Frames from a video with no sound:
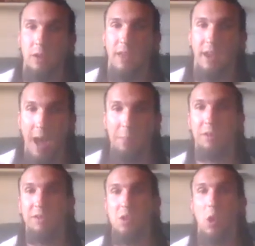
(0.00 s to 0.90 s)
that
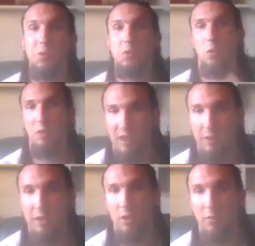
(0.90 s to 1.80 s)
Hamlet is also a
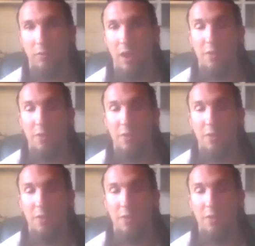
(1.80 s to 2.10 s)
retelling of.